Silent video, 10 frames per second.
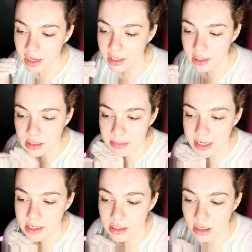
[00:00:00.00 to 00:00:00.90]
I like to
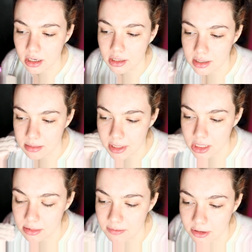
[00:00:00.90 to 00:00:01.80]
paint it on because it
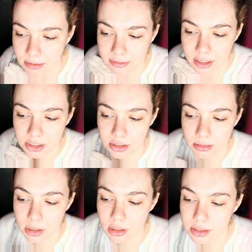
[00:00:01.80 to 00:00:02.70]
makes me feel
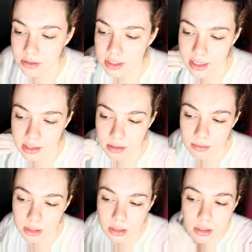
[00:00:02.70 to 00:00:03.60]
professional, but it also takes a
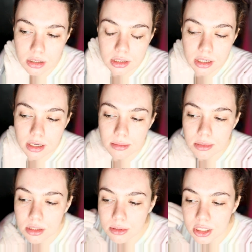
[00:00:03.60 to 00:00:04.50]
really long time,
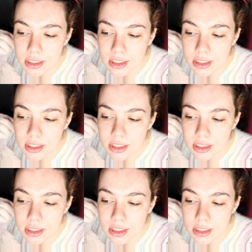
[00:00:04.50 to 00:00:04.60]
so